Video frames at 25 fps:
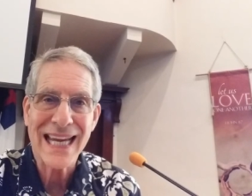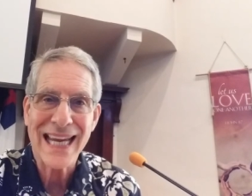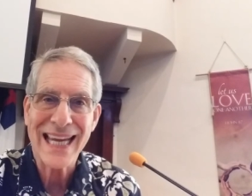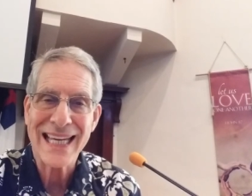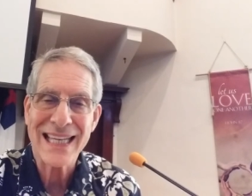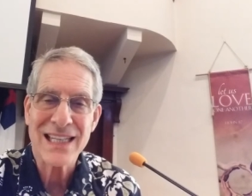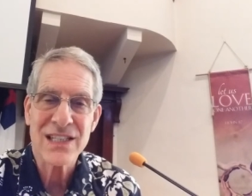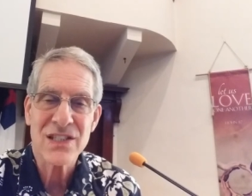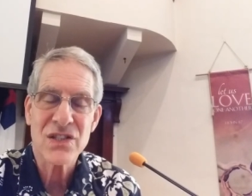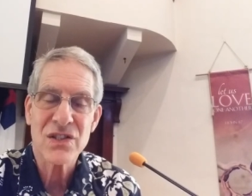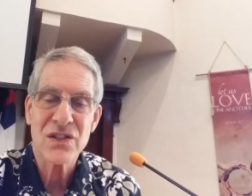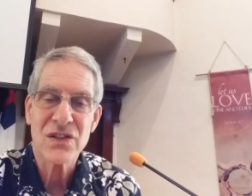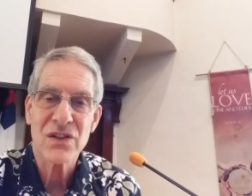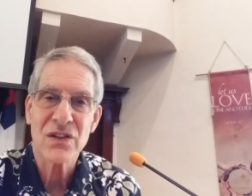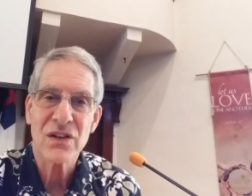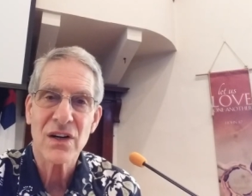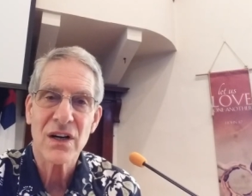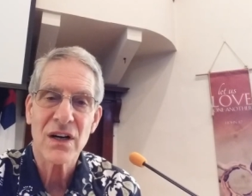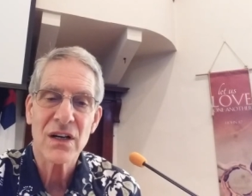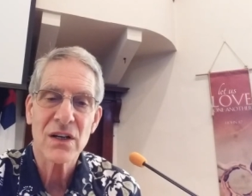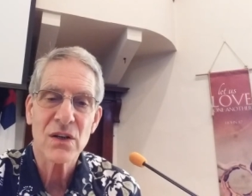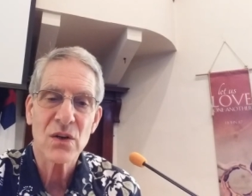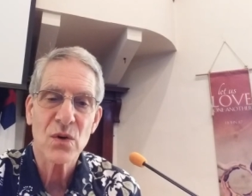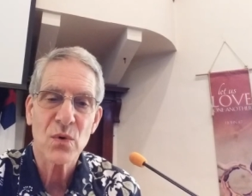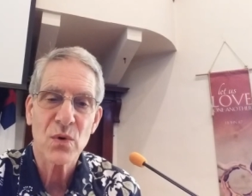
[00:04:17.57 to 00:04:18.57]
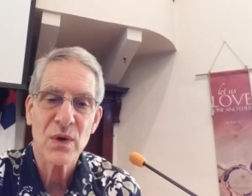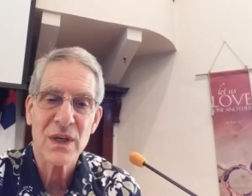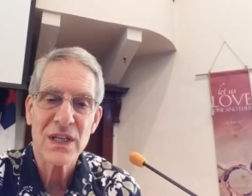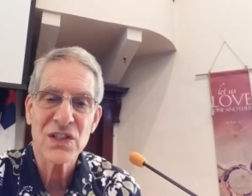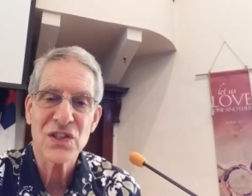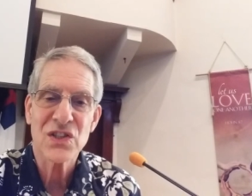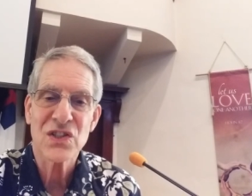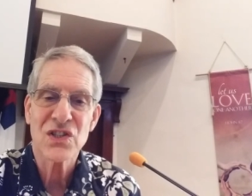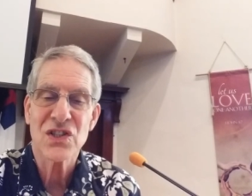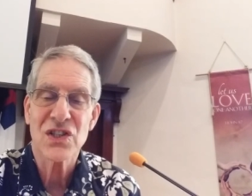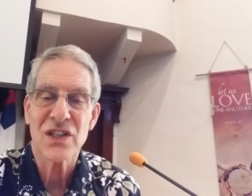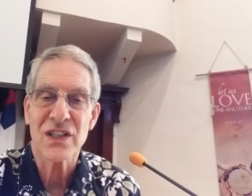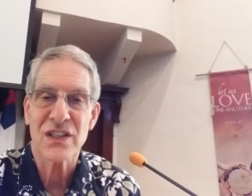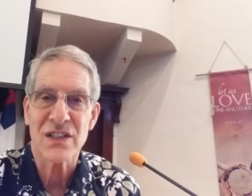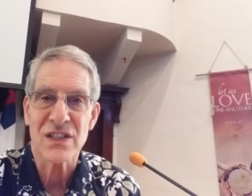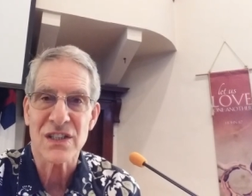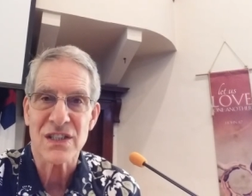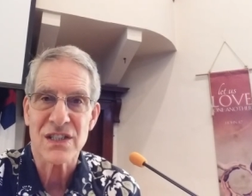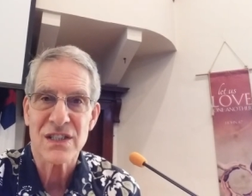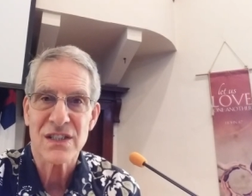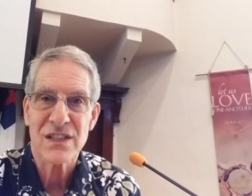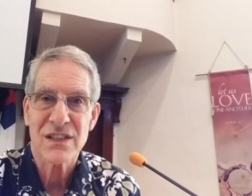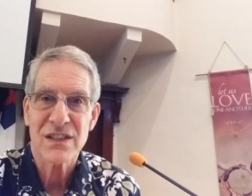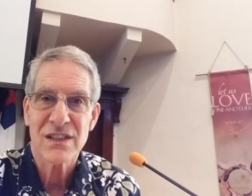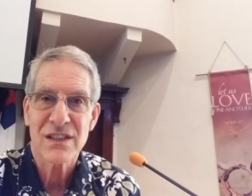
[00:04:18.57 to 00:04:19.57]
answer our
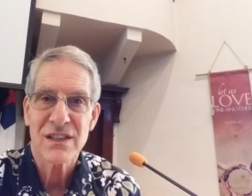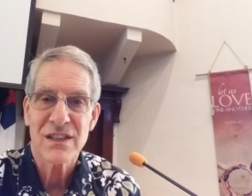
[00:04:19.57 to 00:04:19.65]
questions.